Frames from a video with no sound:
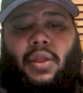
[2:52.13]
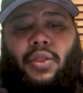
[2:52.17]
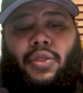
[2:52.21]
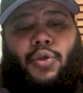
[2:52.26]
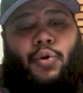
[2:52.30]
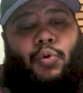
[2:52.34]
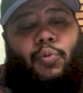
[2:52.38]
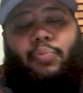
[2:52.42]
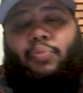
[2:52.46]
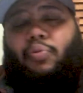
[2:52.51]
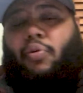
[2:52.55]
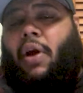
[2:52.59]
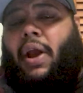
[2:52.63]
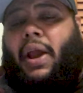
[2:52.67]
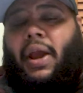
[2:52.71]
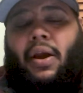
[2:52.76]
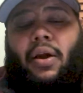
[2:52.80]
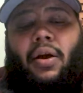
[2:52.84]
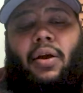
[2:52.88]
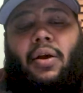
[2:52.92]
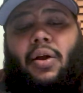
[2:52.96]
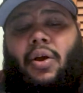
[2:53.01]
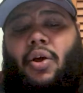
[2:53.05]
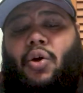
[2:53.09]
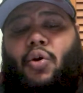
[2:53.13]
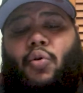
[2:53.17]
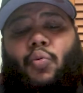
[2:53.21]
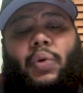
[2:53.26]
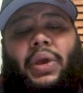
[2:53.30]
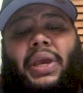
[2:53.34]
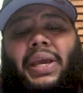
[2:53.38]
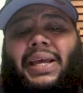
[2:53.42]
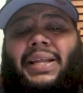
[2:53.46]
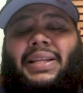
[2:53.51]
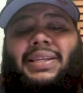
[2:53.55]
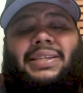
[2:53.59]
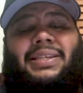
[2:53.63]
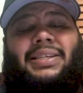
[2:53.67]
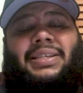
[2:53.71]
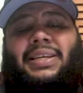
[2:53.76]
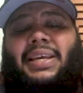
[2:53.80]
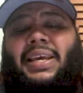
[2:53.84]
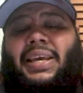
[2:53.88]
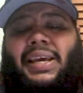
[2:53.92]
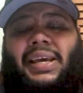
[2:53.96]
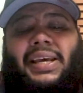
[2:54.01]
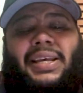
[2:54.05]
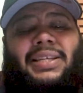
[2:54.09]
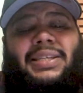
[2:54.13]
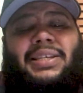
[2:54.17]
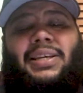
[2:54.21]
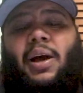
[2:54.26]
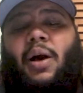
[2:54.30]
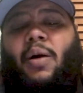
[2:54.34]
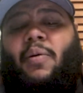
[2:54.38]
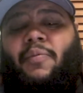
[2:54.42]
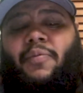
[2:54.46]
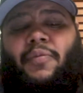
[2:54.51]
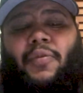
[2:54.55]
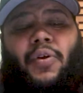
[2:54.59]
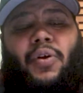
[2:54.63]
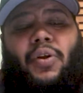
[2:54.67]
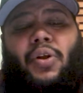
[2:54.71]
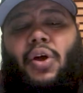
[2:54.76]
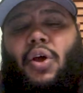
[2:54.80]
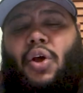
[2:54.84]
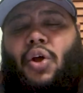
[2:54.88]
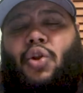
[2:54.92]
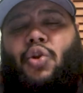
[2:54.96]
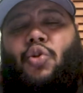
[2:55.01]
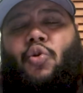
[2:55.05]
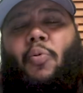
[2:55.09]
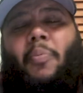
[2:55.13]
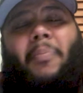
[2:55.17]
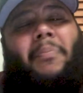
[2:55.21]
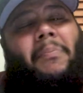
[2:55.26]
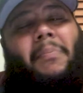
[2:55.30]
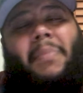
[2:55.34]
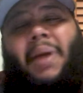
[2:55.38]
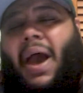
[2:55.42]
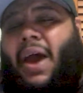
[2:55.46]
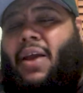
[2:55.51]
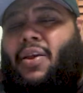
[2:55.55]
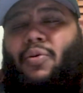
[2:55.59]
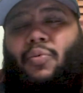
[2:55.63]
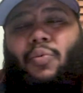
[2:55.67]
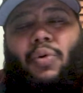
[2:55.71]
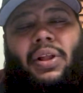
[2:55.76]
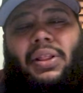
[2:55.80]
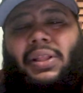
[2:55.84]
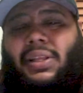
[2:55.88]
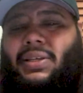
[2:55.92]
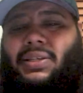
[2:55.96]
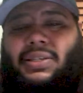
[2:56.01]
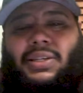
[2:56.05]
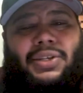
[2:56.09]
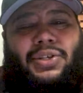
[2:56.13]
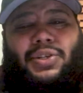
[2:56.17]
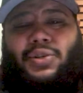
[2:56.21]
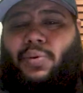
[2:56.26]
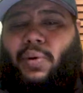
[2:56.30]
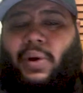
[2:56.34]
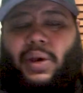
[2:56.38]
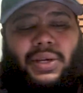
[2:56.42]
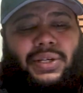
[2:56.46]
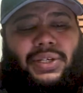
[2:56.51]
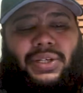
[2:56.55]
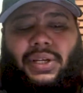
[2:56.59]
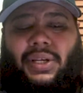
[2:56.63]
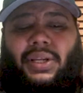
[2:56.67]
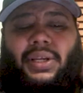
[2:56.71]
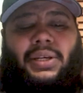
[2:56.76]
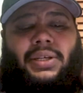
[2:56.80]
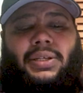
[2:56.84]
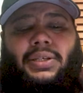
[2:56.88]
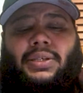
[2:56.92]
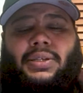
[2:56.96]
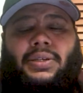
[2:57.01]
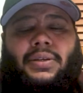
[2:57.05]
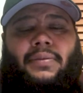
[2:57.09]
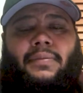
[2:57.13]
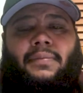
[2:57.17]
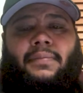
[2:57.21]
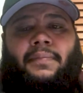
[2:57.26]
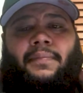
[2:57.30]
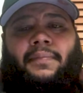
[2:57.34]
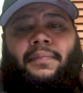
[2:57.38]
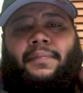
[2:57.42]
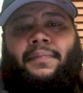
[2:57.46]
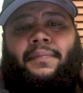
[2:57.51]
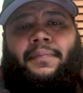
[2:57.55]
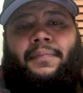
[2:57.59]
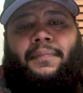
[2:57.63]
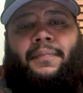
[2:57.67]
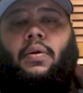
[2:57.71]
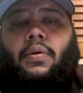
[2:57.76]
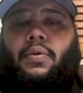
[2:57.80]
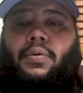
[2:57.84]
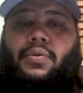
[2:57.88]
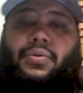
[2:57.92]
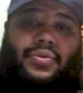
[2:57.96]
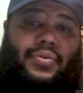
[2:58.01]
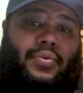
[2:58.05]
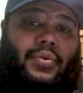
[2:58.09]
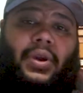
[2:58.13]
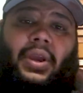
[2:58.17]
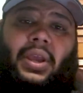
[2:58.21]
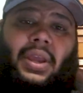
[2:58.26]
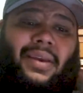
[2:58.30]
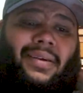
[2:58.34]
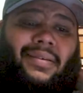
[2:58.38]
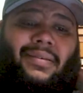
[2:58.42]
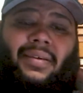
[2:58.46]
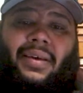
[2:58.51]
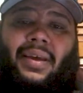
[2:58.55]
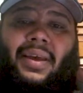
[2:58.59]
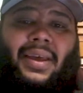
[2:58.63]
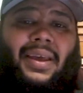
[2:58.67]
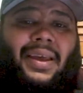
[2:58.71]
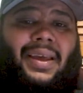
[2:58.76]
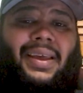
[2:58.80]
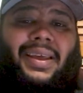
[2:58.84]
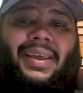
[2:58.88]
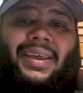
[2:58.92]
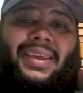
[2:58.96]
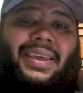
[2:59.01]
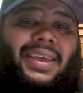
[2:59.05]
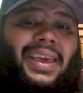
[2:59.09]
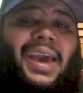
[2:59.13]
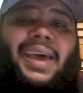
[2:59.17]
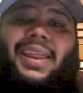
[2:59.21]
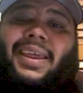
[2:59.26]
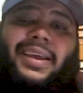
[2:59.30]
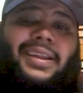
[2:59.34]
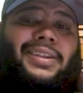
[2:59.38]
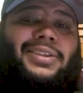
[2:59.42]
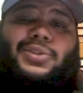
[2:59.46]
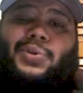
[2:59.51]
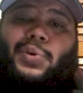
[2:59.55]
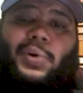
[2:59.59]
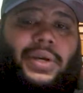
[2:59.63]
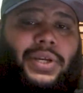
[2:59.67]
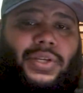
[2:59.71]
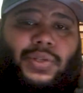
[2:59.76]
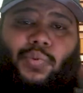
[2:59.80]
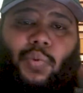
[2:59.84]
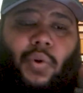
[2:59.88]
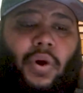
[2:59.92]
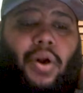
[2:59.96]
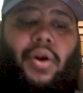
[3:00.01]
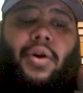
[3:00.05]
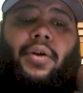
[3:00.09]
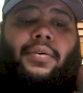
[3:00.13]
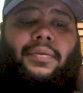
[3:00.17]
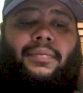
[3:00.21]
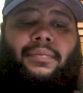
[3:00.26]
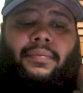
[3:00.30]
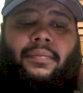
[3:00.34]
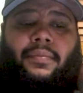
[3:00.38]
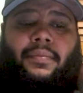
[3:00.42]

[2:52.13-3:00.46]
Through prayer, we can seek His comfort no matter what the situation is. Three, get into His Word.